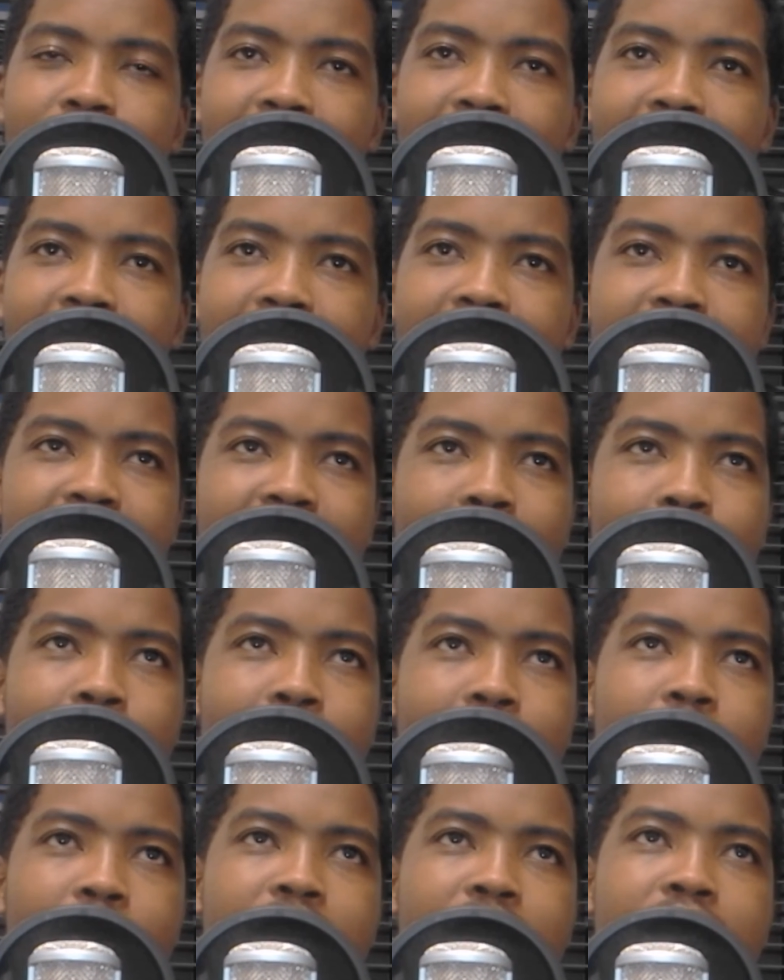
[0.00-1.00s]
fired at some
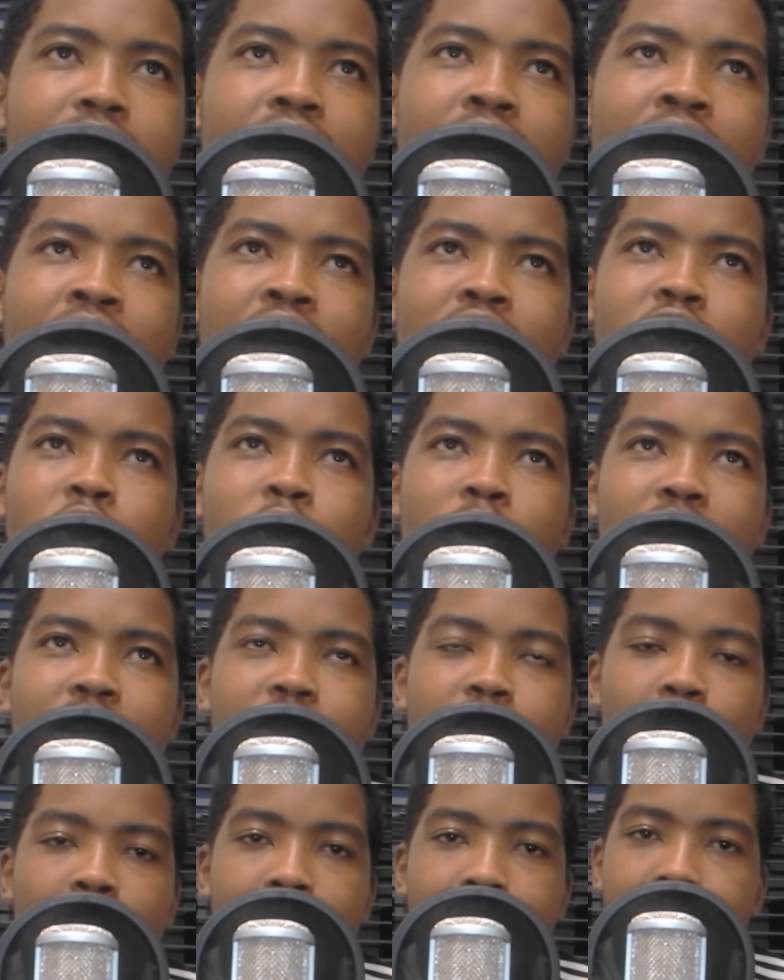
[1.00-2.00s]
point. Students
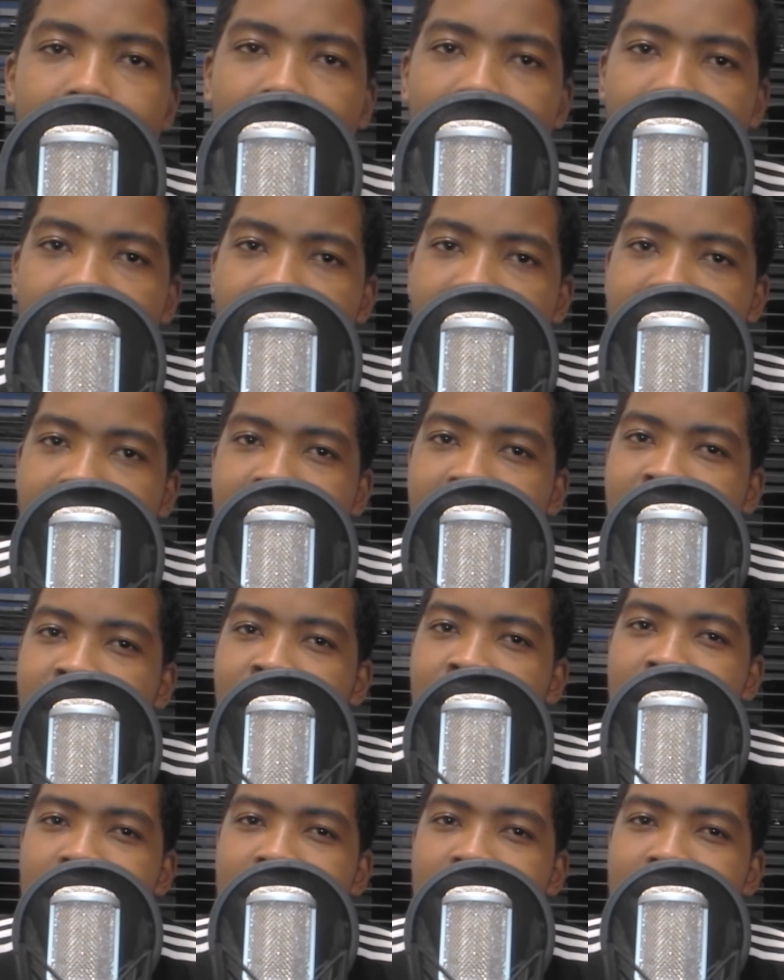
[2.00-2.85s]
got burned.